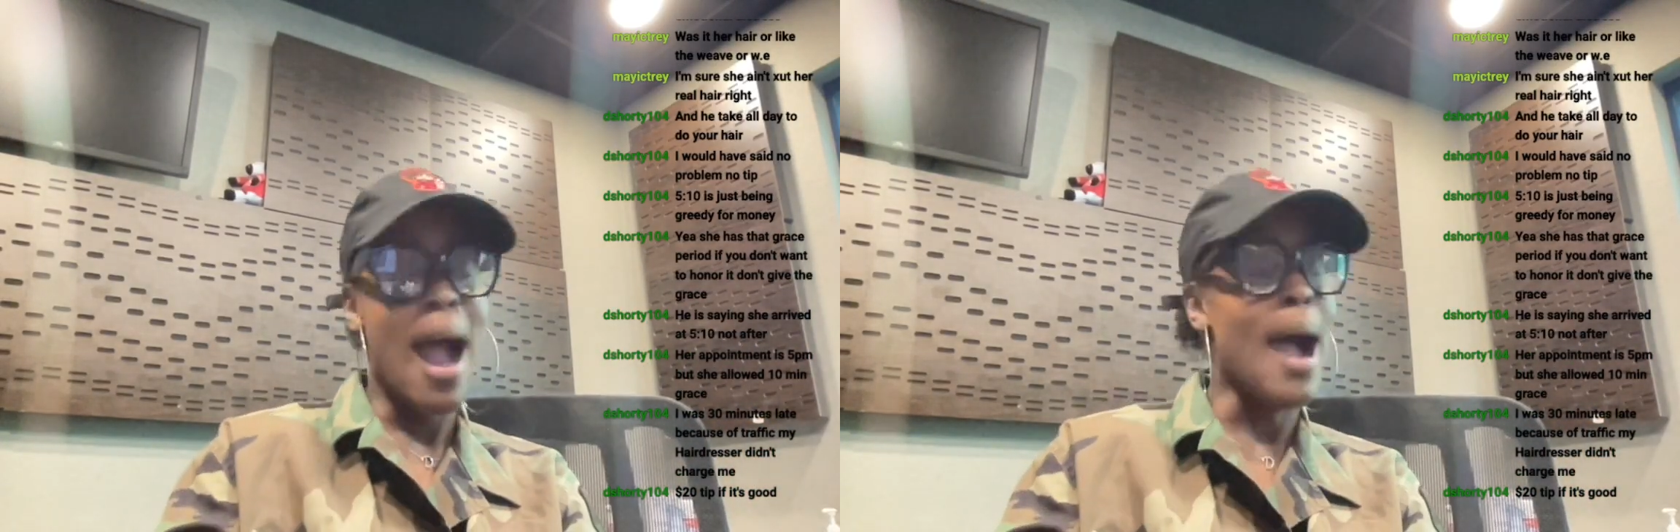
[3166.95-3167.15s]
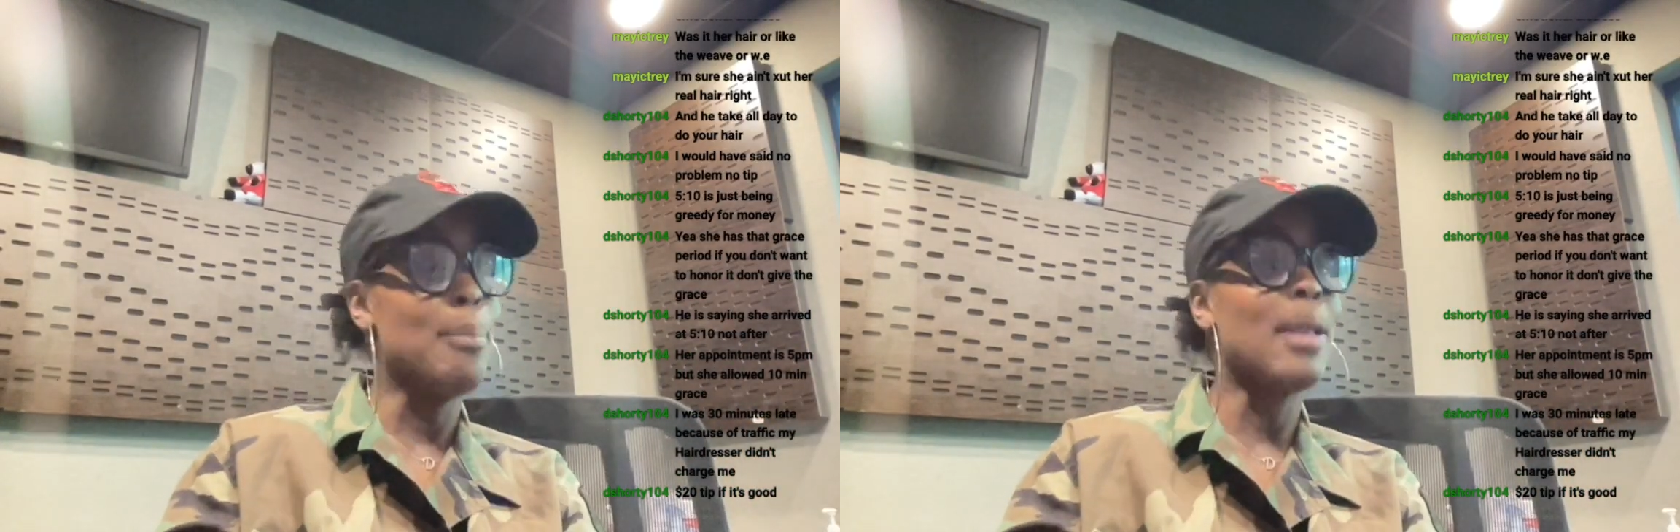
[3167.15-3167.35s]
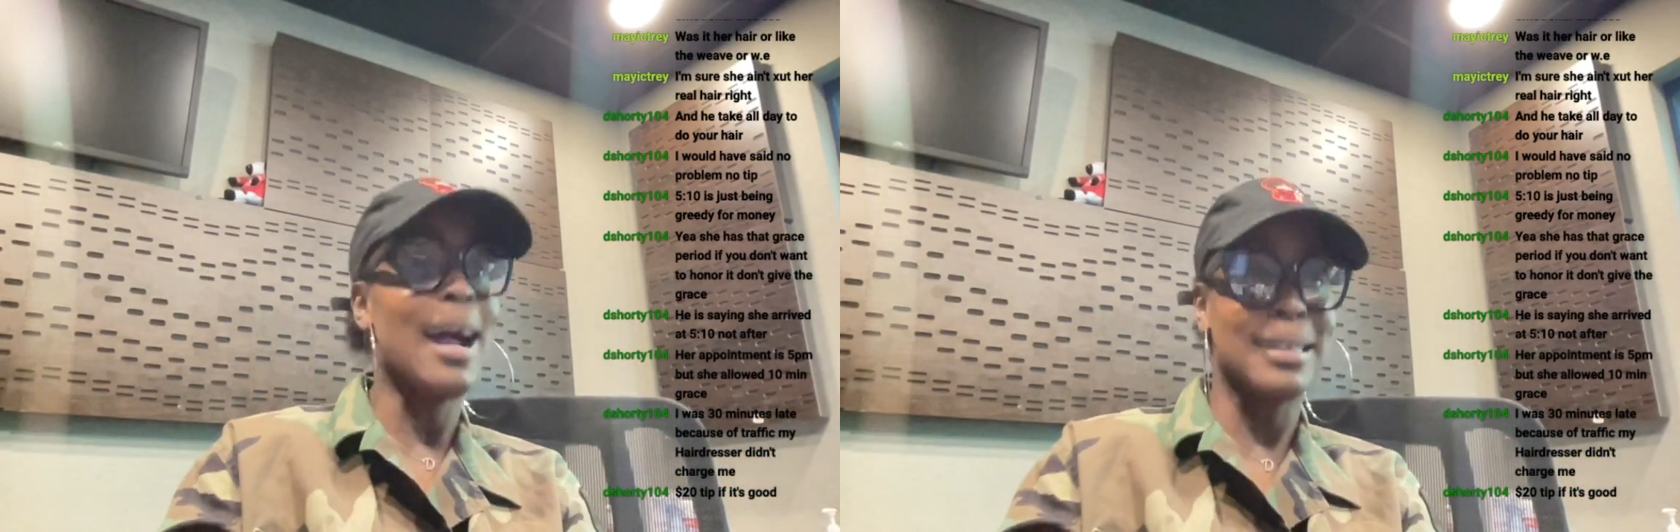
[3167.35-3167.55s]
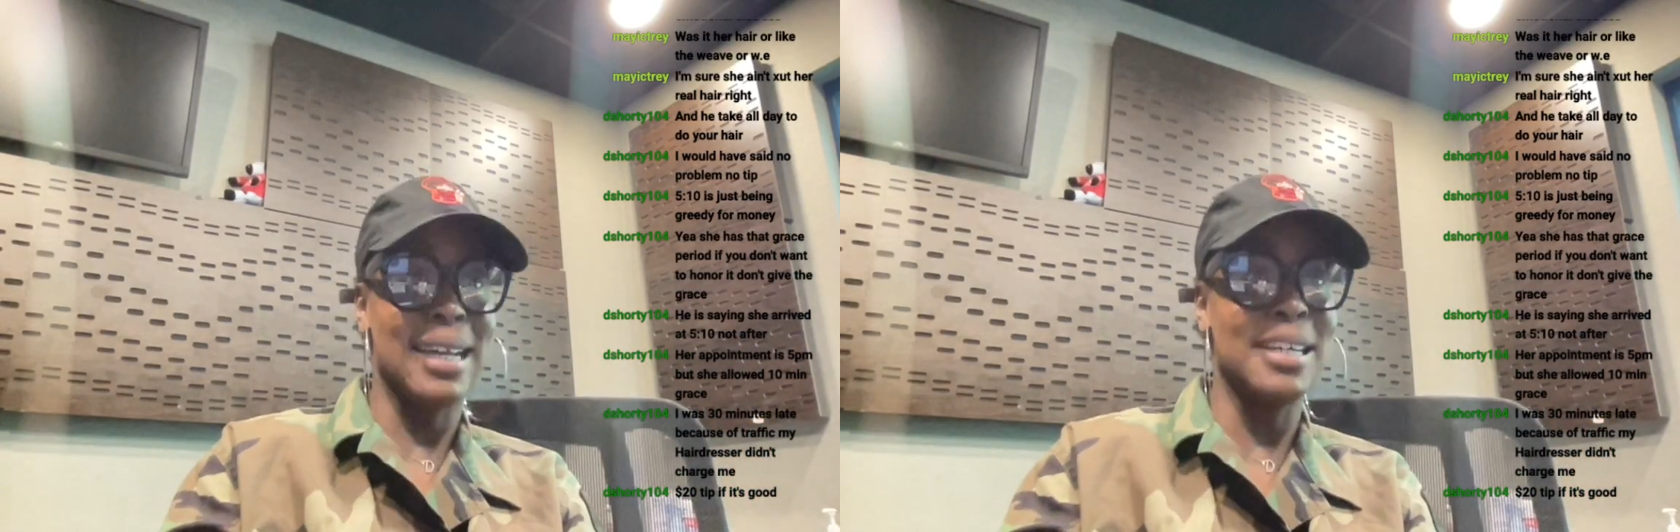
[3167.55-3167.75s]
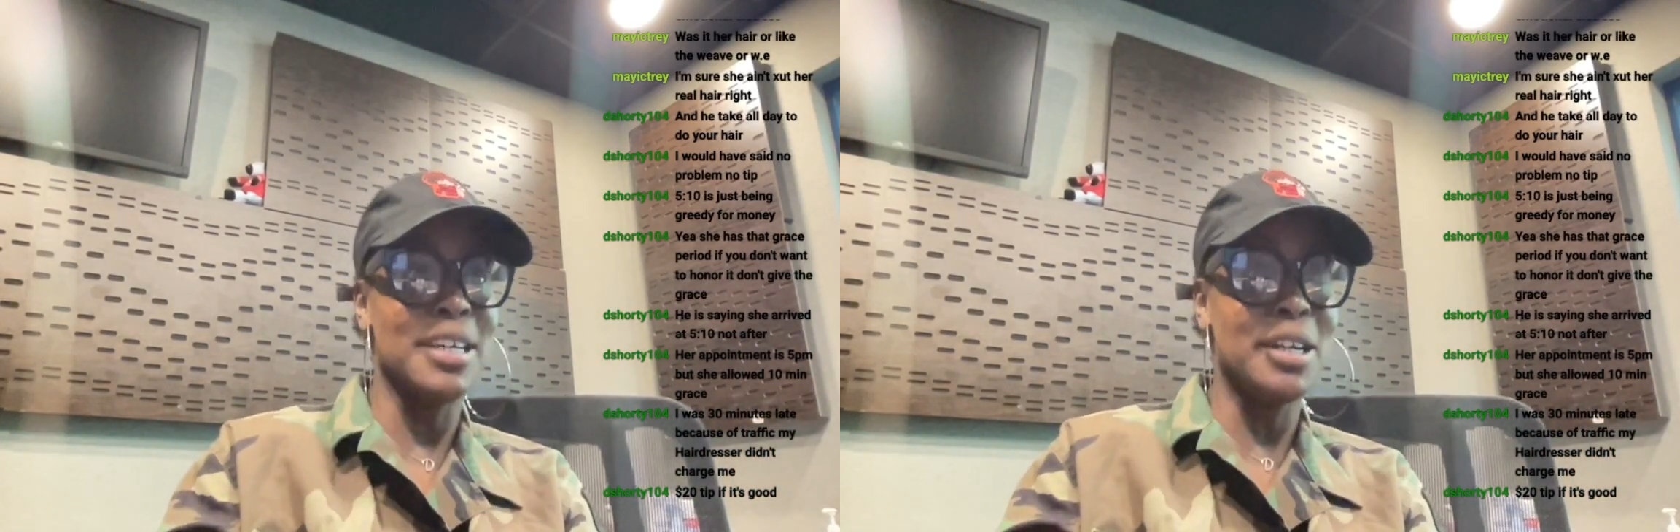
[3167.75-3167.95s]
I blocked
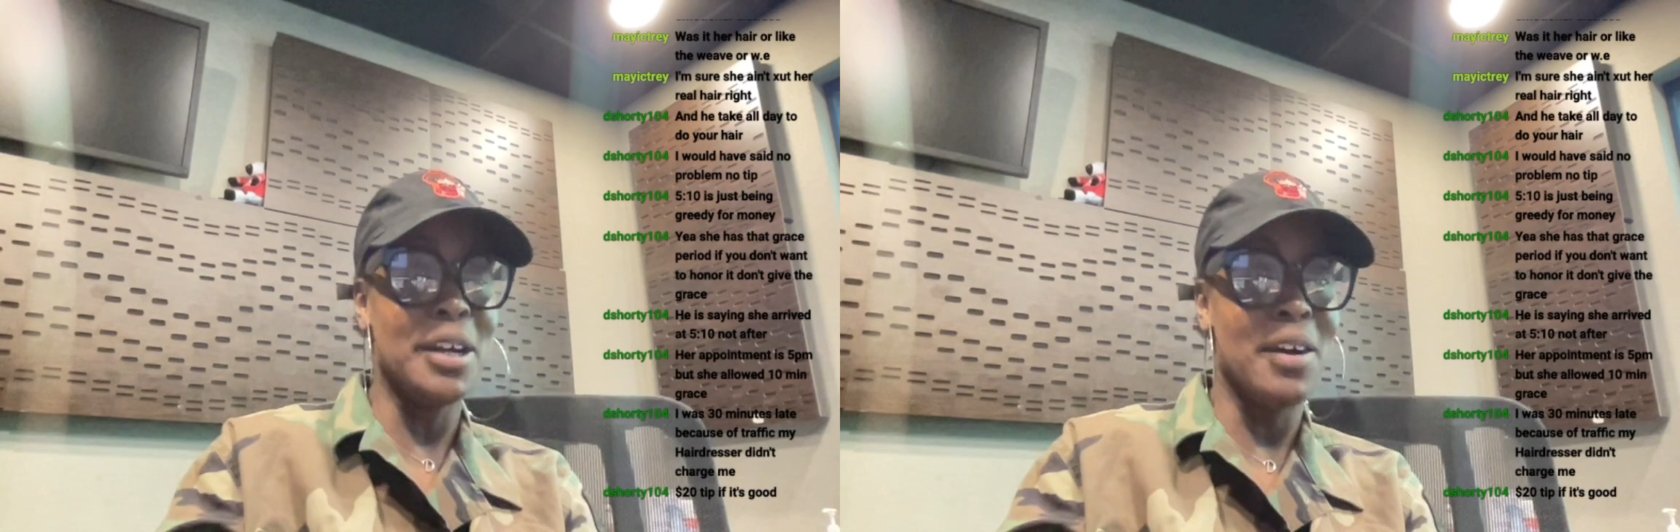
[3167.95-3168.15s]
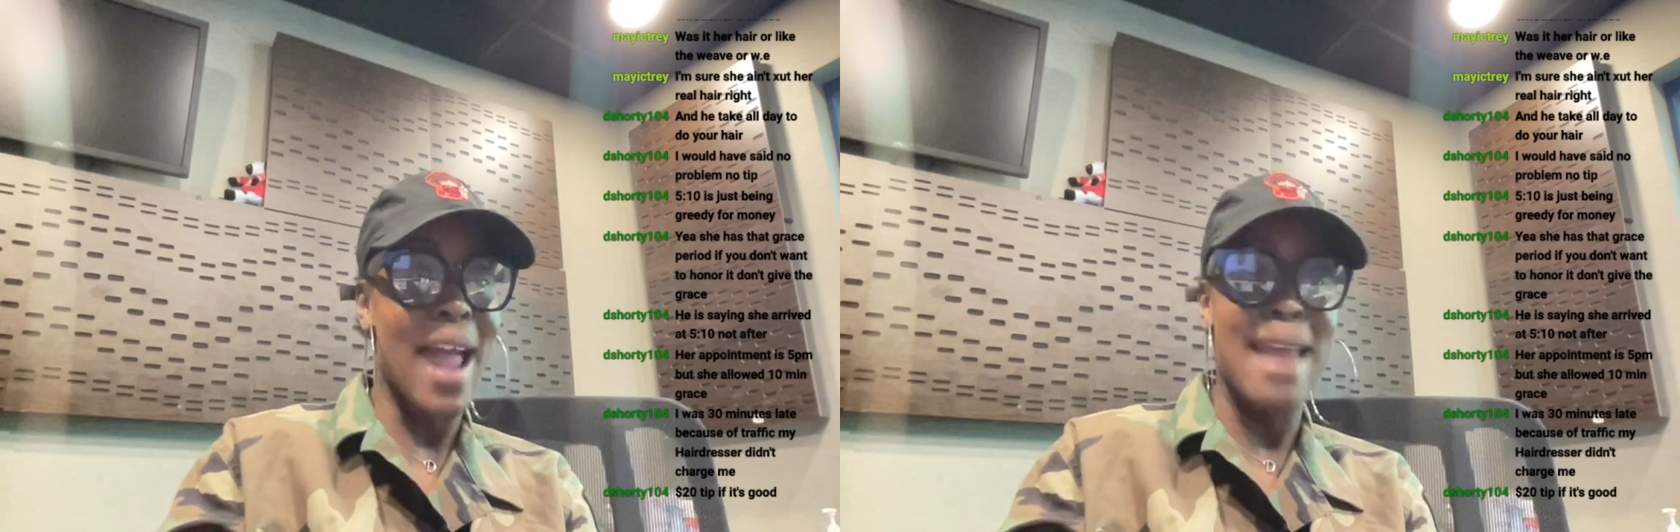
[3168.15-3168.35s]
that girl